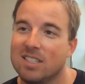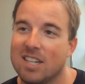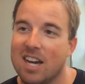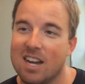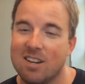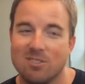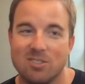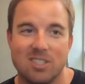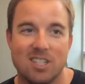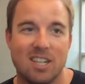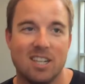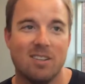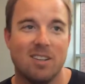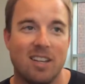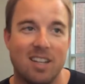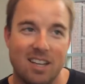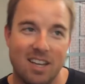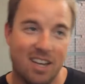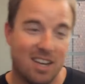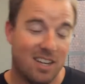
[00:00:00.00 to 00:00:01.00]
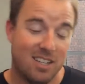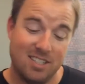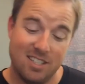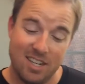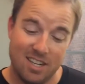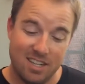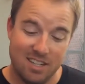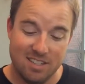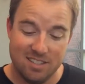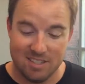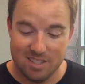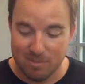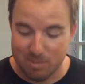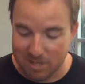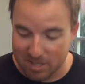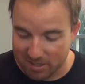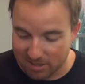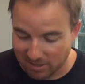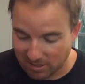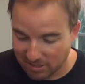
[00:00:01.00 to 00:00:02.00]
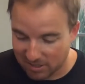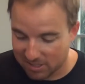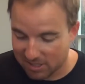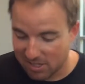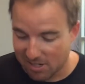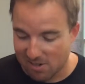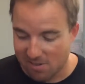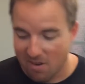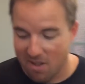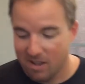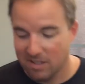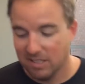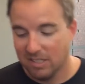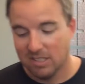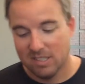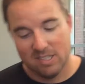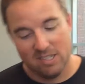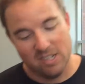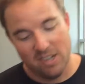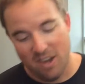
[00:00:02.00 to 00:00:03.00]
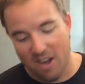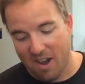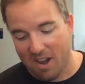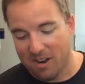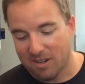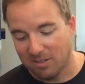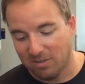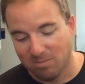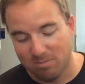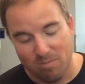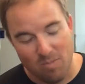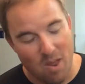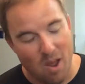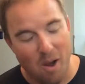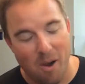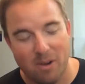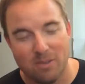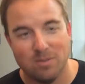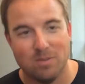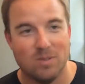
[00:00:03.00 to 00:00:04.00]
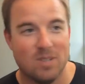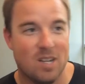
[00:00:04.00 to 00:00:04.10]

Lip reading: I don't check. I ain't checking his email. So, no.